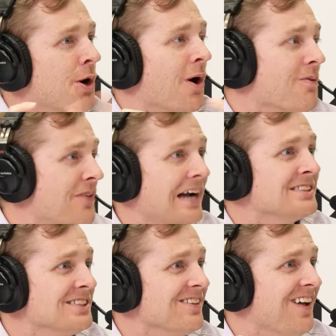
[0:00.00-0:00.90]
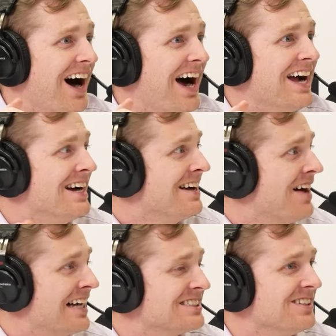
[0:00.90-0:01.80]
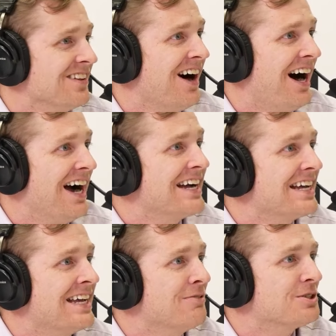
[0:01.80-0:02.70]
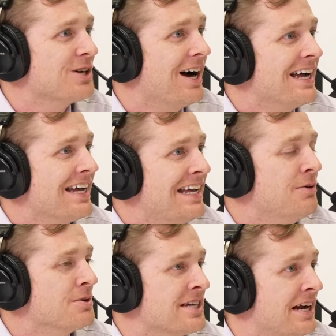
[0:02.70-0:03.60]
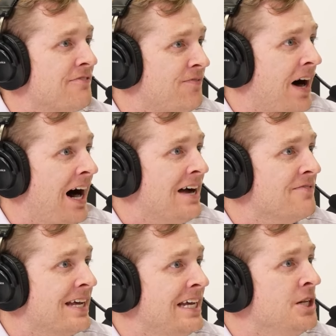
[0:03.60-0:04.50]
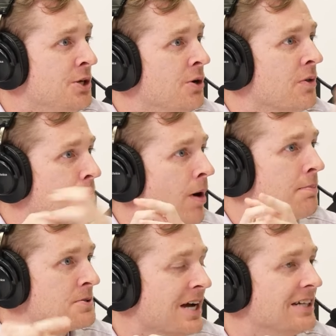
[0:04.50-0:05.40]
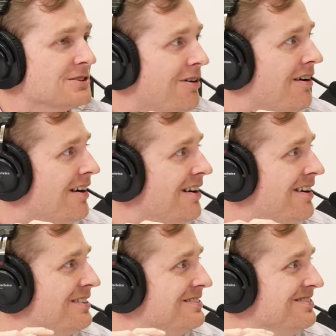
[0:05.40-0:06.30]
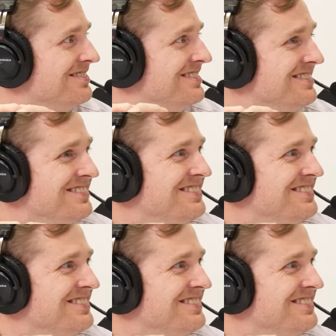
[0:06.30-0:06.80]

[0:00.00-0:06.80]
no, that is a lie. That's a lie. He was in at 5. He knew the proper schedule. Yeah, because